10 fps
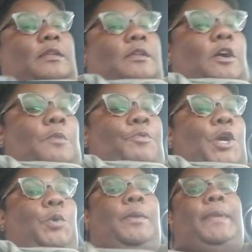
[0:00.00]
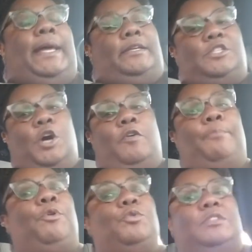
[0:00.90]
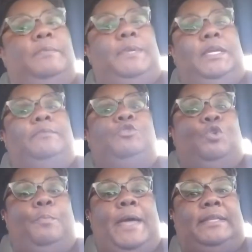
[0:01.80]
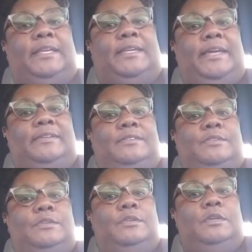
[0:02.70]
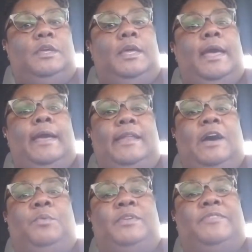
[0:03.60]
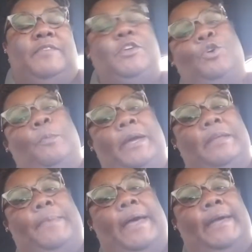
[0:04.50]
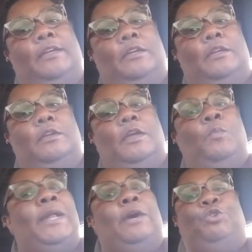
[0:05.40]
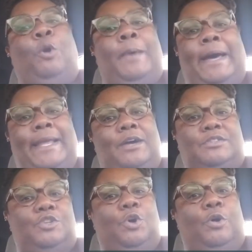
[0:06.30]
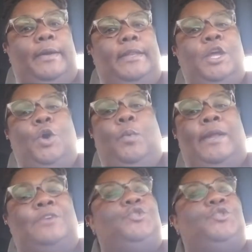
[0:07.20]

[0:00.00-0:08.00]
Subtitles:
Unbreakable would have been like, sorry bro, send me, back the kicks. And I would have given you your money back. Without nobody else knowing, without